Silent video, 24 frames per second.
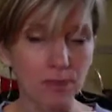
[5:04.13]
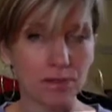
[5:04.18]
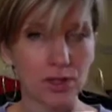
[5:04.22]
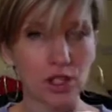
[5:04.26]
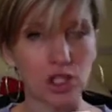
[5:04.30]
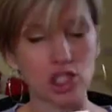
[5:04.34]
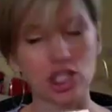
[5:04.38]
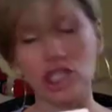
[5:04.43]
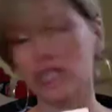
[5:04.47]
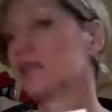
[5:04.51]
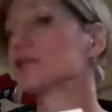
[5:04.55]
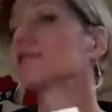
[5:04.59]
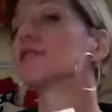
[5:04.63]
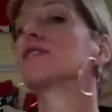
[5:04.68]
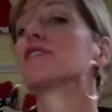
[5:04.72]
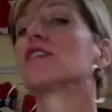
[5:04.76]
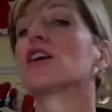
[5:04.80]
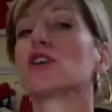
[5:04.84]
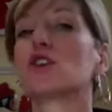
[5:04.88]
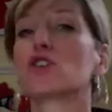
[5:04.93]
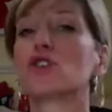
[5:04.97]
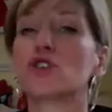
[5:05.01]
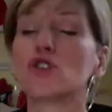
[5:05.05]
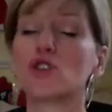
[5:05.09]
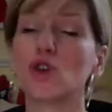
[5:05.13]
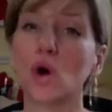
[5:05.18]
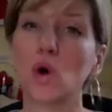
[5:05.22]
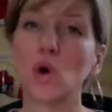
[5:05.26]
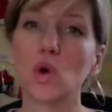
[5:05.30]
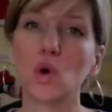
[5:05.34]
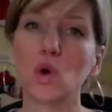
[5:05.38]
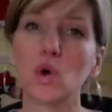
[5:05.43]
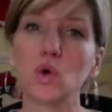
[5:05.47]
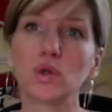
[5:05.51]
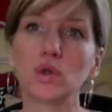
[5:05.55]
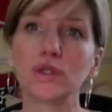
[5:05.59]
the sheets. They're
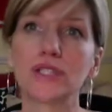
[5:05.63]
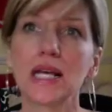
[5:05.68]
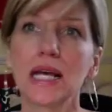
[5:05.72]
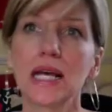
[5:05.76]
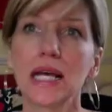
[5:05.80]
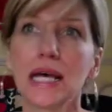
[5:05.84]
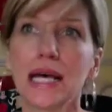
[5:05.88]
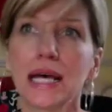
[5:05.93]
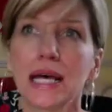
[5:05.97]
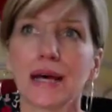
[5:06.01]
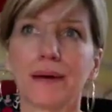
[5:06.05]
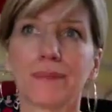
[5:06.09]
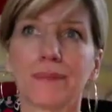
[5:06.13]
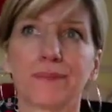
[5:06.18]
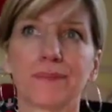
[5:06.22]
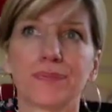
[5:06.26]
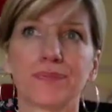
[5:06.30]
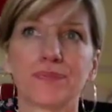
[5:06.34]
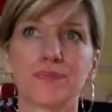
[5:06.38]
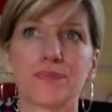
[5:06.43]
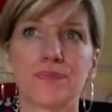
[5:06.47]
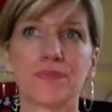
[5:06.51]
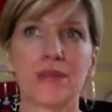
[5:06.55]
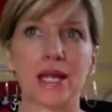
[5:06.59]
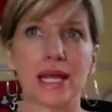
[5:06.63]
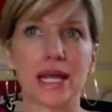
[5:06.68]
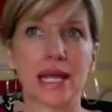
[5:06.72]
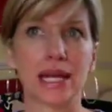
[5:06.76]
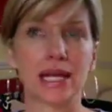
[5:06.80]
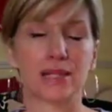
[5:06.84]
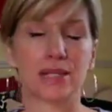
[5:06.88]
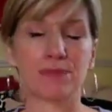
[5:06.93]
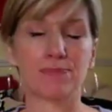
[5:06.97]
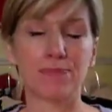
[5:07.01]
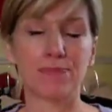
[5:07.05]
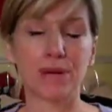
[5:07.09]
sold
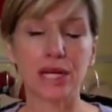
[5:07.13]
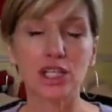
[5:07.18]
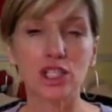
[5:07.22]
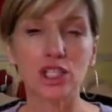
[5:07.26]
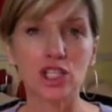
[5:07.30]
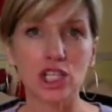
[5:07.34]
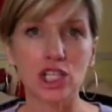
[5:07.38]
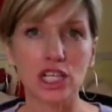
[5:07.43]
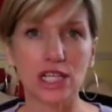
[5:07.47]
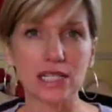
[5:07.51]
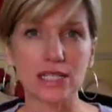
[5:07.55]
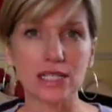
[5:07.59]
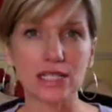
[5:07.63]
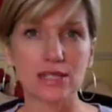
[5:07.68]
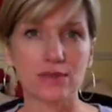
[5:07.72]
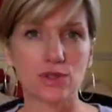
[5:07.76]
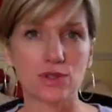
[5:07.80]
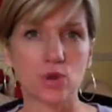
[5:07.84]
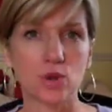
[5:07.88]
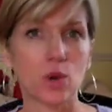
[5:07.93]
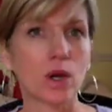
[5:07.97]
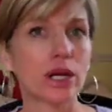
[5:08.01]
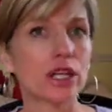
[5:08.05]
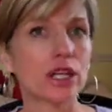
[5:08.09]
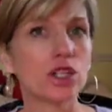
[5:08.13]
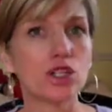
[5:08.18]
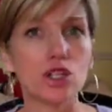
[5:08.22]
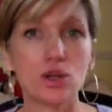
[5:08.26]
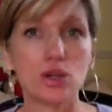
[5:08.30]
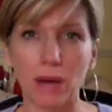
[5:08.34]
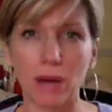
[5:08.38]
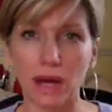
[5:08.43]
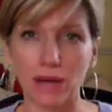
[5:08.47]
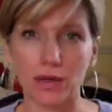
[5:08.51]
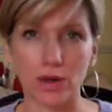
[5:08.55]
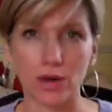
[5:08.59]
in big sheets, 22
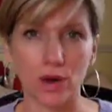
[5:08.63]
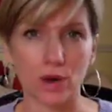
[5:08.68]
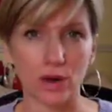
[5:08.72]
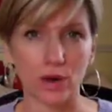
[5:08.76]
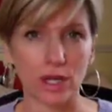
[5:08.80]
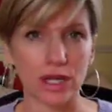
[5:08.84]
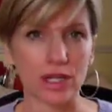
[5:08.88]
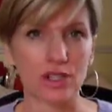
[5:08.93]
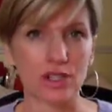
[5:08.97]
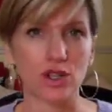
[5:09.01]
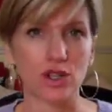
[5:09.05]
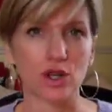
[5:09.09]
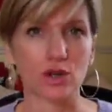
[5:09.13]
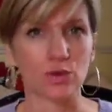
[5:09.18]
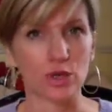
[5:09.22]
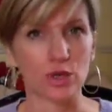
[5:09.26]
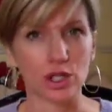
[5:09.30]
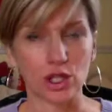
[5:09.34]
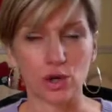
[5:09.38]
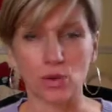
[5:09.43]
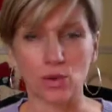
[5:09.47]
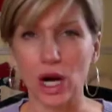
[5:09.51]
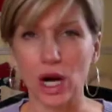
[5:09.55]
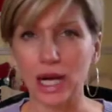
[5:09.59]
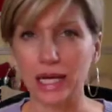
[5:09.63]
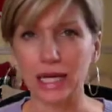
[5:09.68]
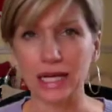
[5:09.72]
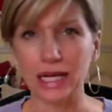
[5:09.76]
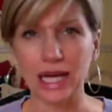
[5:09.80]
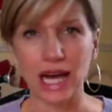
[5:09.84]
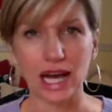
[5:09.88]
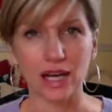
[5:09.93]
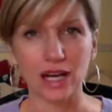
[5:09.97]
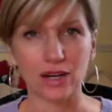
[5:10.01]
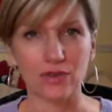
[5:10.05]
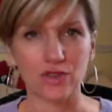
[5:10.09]
by 30. So when you're walking
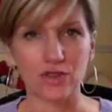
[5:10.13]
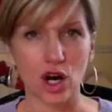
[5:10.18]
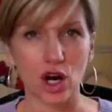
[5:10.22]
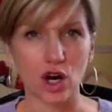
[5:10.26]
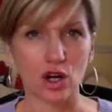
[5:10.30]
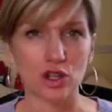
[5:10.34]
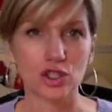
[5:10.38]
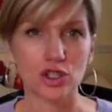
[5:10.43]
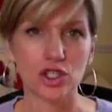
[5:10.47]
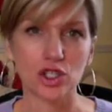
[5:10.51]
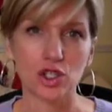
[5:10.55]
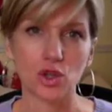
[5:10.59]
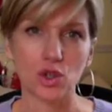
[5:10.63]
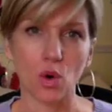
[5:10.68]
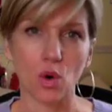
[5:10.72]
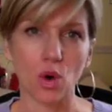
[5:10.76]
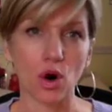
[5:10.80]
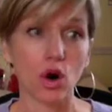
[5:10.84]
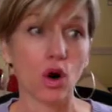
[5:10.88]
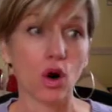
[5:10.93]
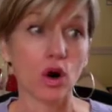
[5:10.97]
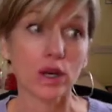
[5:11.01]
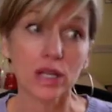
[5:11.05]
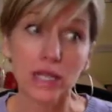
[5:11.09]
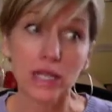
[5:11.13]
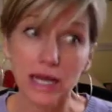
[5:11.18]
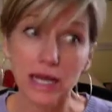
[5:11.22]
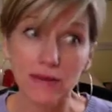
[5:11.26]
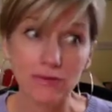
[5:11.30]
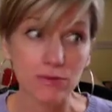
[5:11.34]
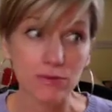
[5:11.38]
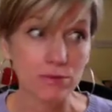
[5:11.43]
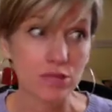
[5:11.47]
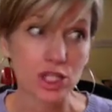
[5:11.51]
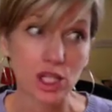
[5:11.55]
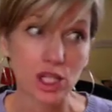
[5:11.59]
out of the art store, or you can have
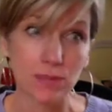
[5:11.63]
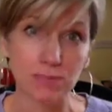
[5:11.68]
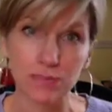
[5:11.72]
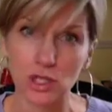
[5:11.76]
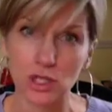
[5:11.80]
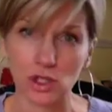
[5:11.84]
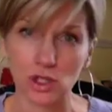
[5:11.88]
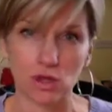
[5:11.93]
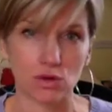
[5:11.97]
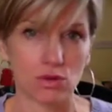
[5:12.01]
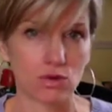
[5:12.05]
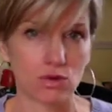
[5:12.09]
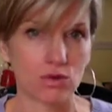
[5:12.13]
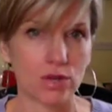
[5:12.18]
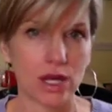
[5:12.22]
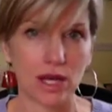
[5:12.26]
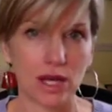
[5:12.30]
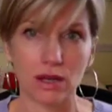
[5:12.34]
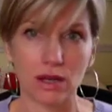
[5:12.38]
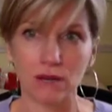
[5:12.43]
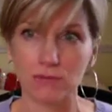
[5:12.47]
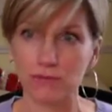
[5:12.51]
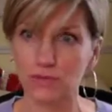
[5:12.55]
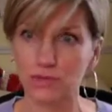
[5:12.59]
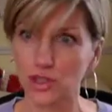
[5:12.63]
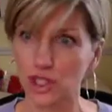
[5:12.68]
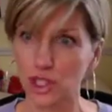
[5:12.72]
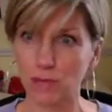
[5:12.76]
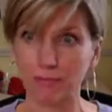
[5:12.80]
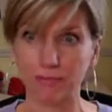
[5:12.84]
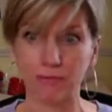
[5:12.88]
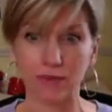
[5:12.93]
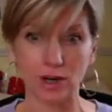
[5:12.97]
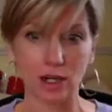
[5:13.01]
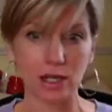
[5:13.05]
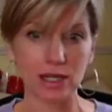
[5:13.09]
them shipped to you, they
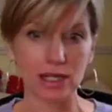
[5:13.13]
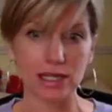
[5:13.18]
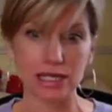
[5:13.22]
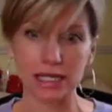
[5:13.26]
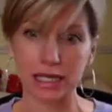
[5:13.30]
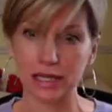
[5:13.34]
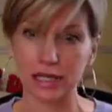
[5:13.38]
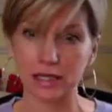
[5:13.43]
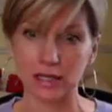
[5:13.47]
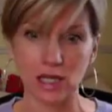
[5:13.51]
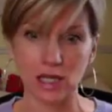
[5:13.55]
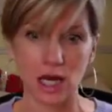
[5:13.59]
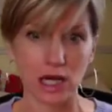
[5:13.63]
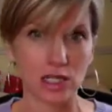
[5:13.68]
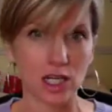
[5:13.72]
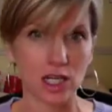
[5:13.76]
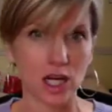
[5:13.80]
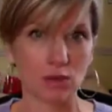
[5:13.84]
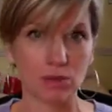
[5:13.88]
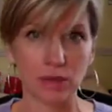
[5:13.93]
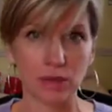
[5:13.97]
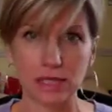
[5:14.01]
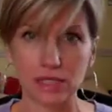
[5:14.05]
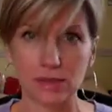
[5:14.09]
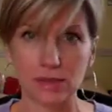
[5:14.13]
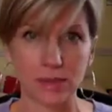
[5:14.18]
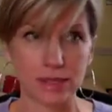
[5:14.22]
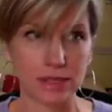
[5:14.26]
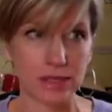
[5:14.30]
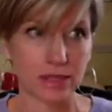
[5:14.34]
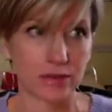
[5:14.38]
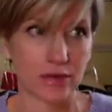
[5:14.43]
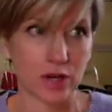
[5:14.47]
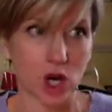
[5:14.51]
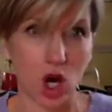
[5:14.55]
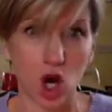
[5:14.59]
ship very easily. It's not terribly
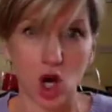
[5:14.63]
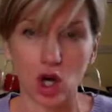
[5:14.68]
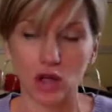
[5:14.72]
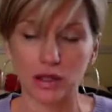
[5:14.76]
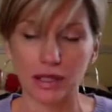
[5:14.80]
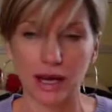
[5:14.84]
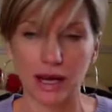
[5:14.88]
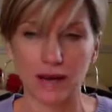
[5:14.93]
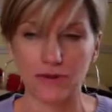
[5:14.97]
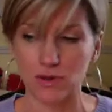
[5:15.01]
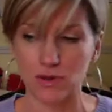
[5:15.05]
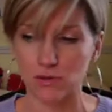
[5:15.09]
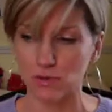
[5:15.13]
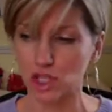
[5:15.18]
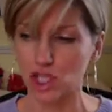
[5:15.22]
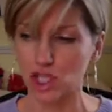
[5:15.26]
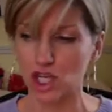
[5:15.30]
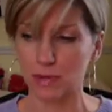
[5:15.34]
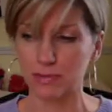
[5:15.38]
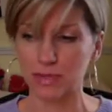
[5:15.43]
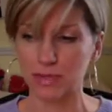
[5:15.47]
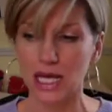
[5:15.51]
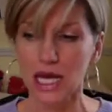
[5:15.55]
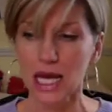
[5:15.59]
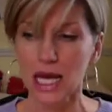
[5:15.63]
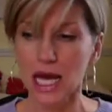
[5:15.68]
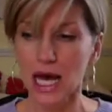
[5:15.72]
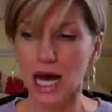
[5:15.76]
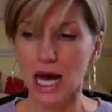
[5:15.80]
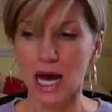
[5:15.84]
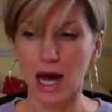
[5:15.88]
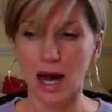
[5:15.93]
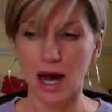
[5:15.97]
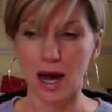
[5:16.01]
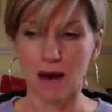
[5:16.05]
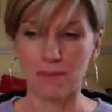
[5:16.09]
expensive at all to have them shipped.
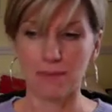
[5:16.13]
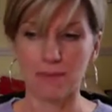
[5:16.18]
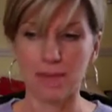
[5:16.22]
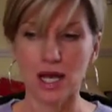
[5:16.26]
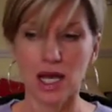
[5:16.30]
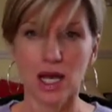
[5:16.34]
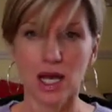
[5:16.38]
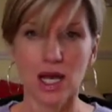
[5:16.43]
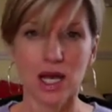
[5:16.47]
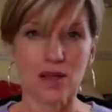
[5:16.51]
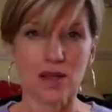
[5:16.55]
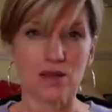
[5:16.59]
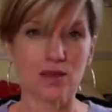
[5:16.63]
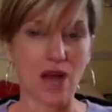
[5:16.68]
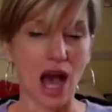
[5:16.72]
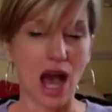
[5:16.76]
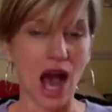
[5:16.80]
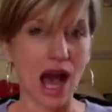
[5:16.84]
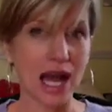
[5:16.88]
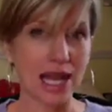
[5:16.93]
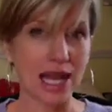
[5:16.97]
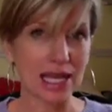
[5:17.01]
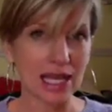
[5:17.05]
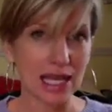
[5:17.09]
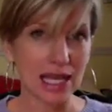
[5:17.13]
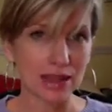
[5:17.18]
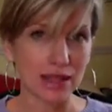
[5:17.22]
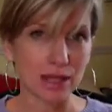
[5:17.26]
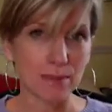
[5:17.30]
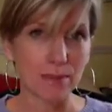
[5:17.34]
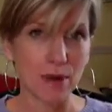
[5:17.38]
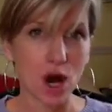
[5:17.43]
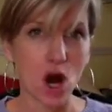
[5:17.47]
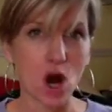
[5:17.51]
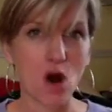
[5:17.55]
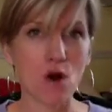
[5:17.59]
I get
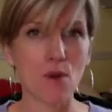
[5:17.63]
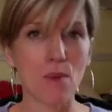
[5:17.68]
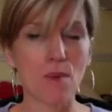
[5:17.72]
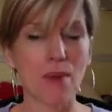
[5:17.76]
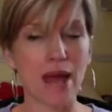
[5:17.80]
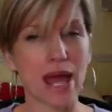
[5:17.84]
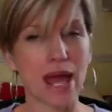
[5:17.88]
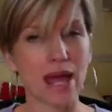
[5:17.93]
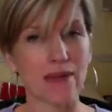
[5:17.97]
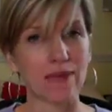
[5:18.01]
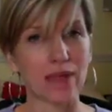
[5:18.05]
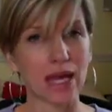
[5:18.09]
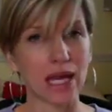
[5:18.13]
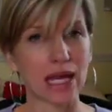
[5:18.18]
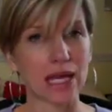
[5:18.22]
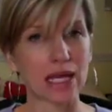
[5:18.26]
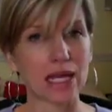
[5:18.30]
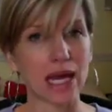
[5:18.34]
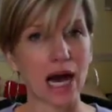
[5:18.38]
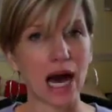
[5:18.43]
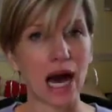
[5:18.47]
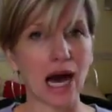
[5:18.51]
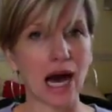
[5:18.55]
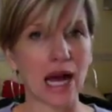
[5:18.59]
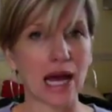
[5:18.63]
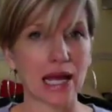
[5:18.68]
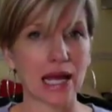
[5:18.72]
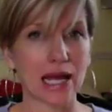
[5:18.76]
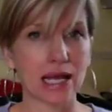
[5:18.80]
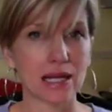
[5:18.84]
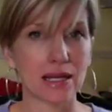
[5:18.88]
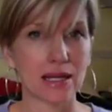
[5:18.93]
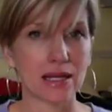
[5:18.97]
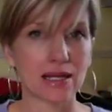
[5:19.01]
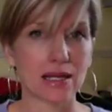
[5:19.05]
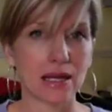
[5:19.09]
them home, and then
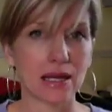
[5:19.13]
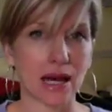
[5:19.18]
I